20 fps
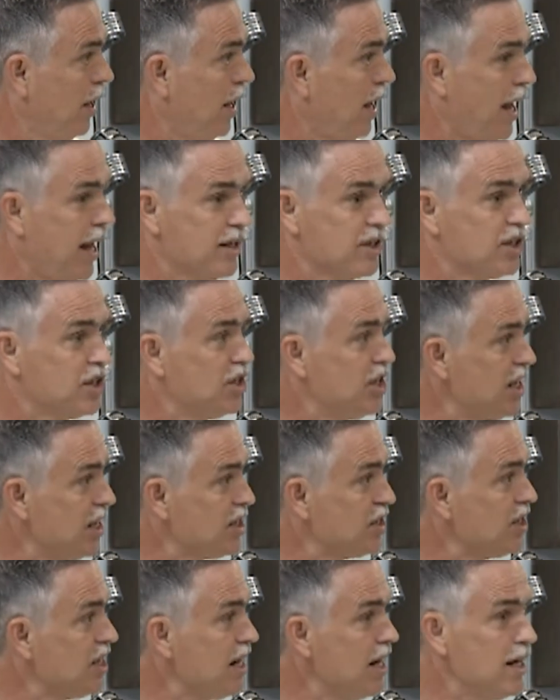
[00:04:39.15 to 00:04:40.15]
At
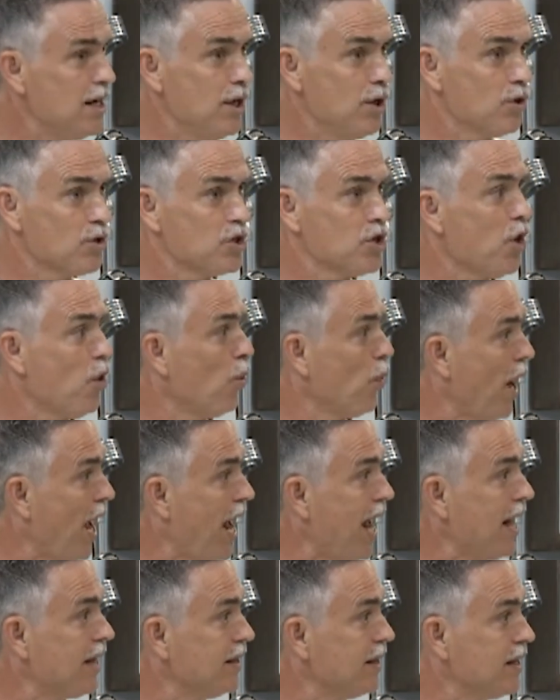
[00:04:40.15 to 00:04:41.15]
16 years old, I
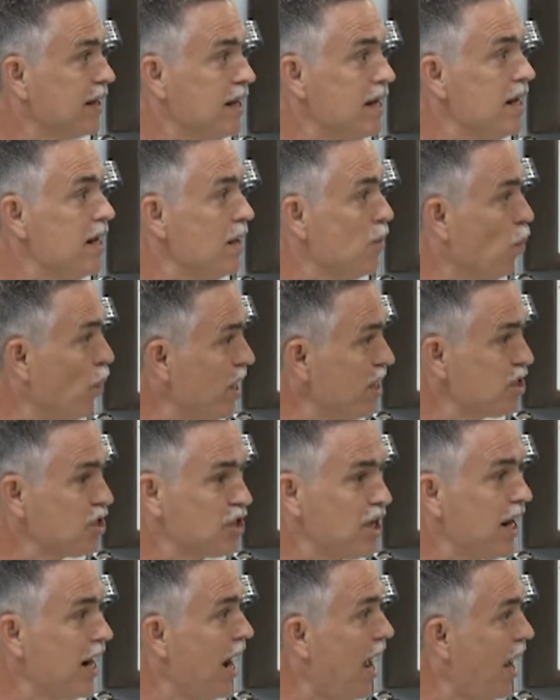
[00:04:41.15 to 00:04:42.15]
had the key.
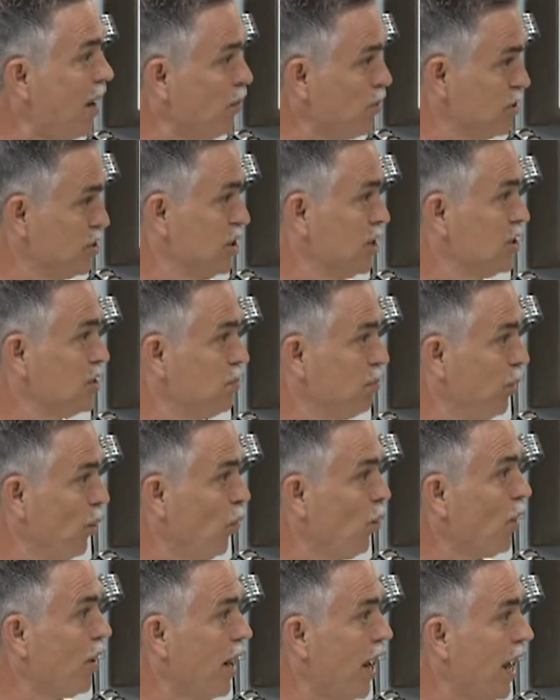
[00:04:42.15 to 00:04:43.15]
Wednesday night was
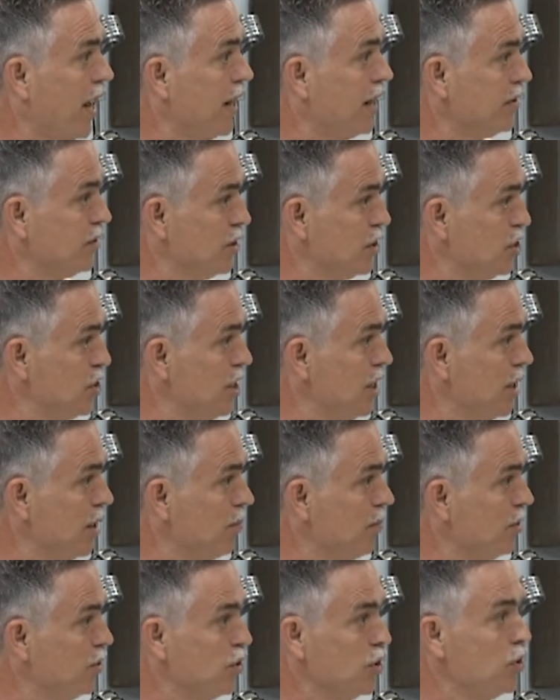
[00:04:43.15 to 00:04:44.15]
Explorer night at the
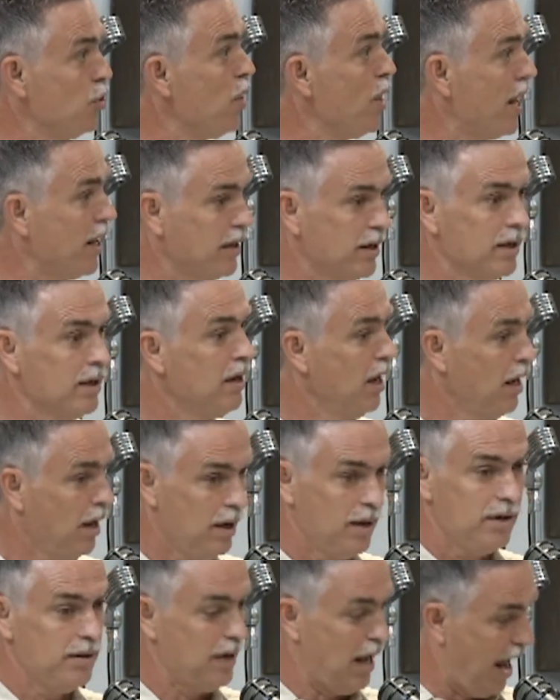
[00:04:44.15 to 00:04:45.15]
gym. And you had to
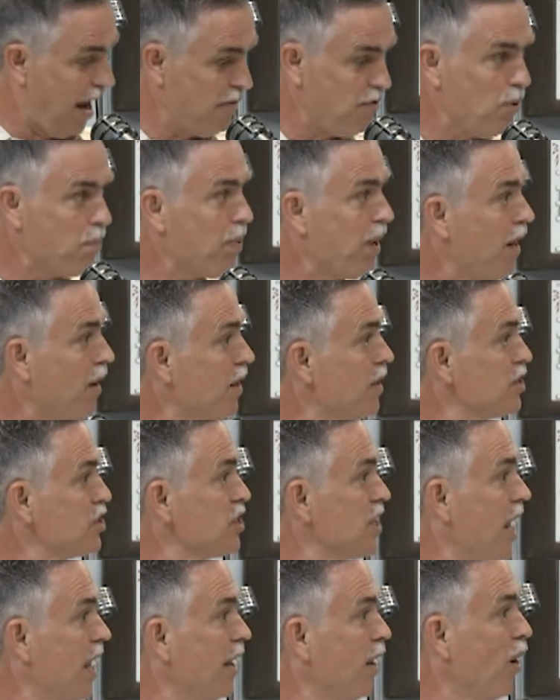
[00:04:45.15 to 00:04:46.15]
have your parents
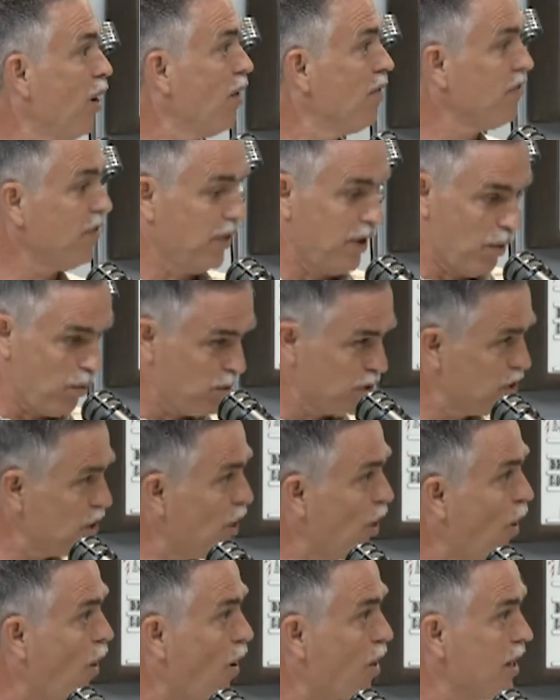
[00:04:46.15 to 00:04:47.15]
sign off, and there was a
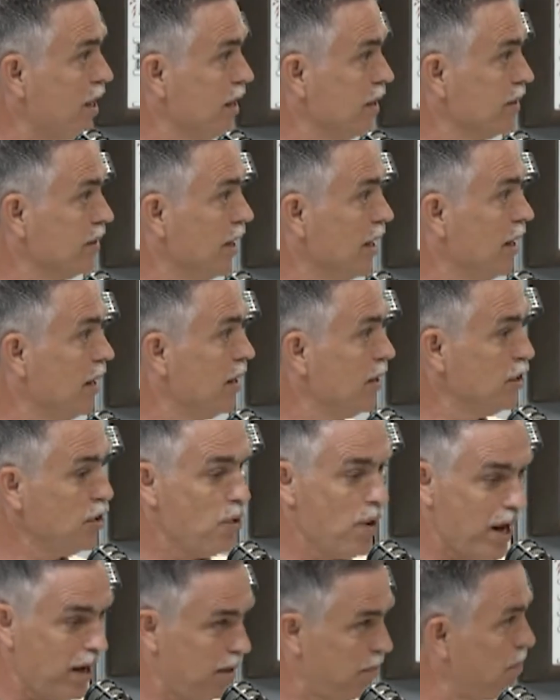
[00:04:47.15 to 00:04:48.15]
guardian there, and you
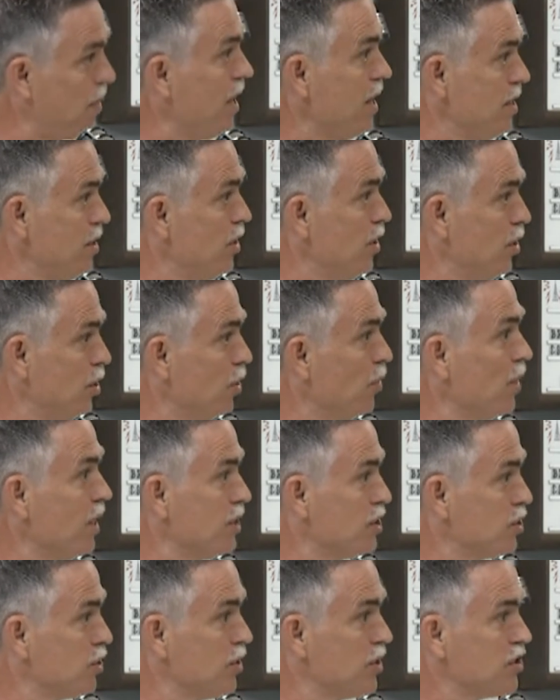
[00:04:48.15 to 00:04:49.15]
had to pay, your
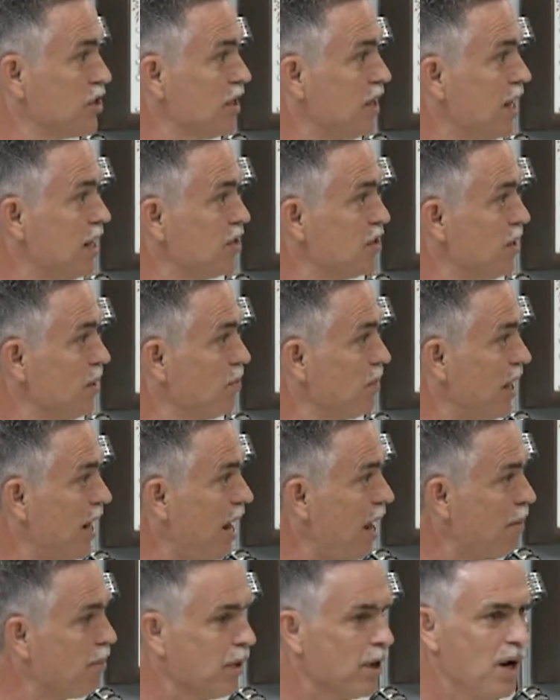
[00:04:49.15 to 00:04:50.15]
insurance in case something
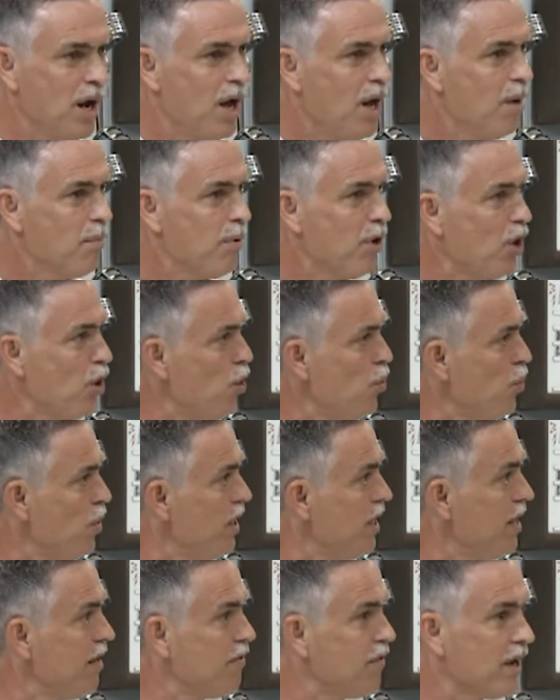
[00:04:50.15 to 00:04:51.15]
happened. But who would
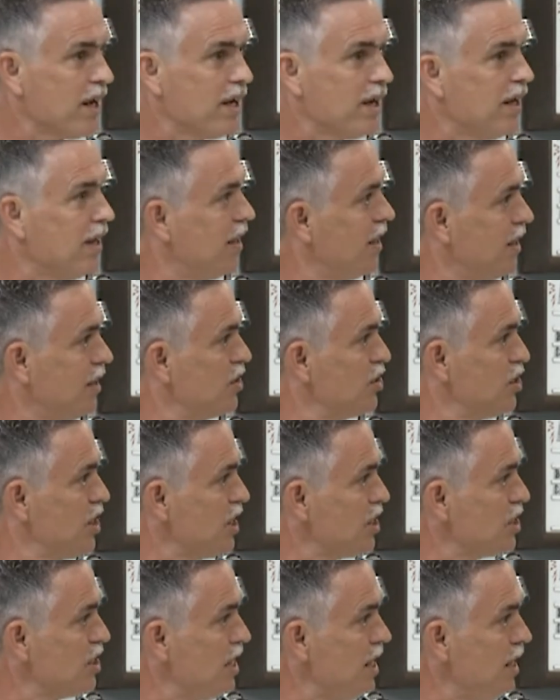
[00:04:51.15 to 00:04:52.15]
give a
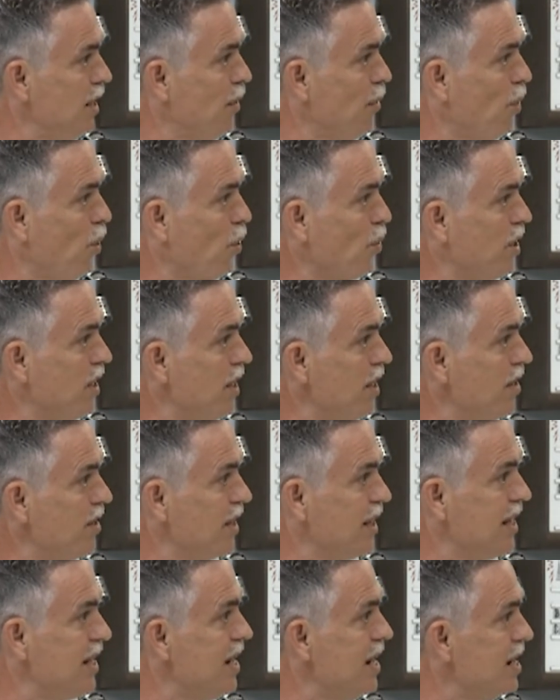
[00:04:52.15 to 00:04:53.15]
16-year-old kid the
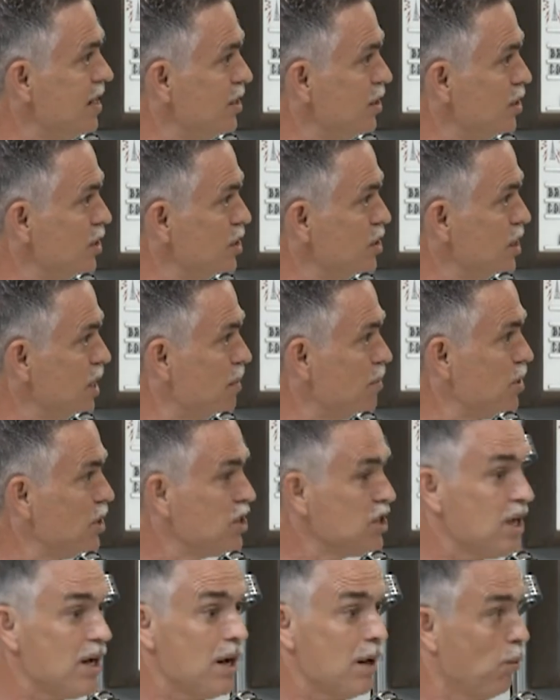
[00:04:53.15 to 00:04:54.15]
key to the gym in the
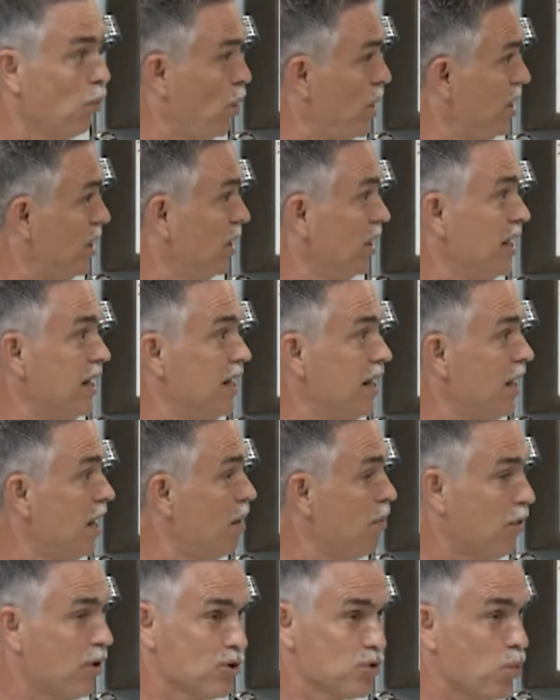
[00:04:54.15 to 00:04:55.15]
city? And we cleaned it
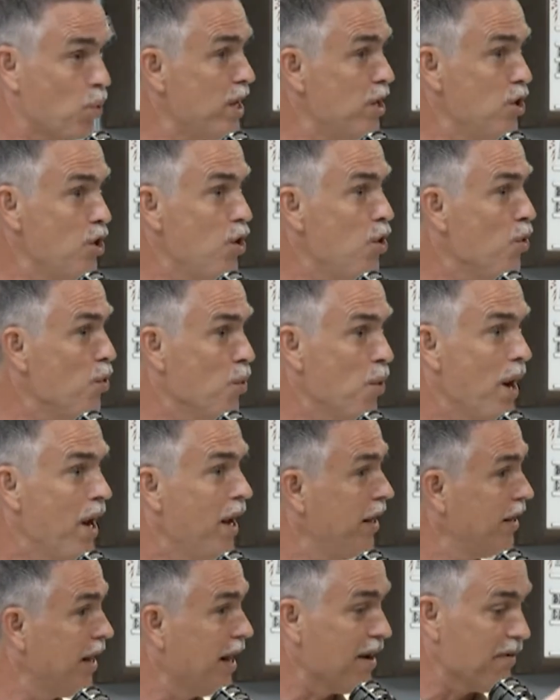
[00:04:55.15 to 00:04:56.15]
up because we knew
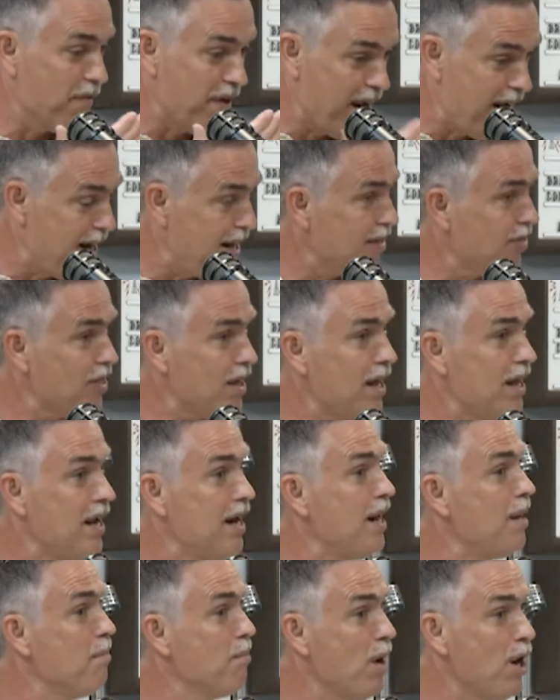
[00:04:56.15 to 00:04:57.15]
that if anything,
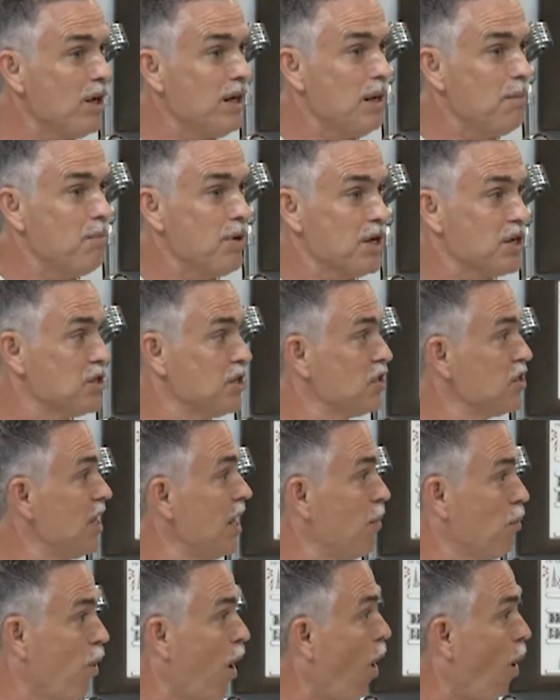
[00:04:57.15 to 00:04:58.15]
any monkey business,
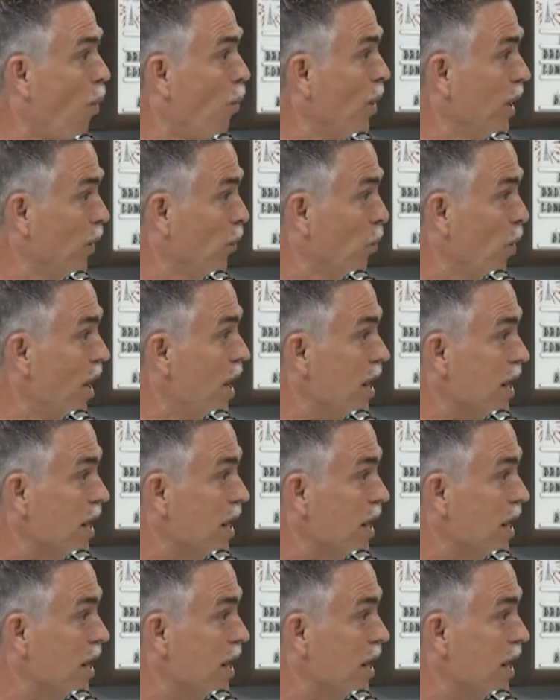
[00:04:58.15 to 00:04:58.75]
it all went away.